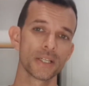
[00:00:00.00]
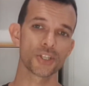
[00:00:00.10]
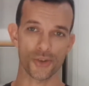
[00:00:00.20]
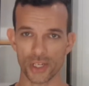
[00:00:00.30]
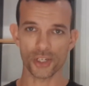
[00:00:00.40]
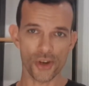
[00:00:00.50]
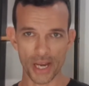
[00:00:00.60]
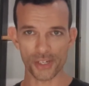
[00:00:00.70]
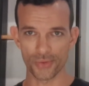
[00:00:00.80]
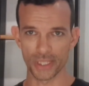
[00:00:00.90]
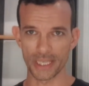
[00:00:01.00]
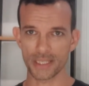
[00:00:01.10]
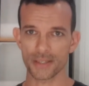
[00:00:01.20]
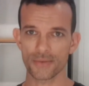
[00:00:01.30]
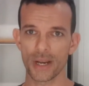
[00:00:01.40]
Stretch, contraction,
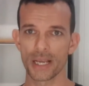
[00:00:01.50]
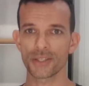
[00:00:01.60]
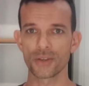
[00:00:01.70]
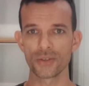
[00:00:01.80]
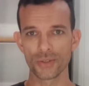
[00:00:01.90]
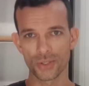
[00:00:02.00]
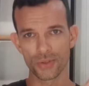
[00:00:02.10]
release, right? So you're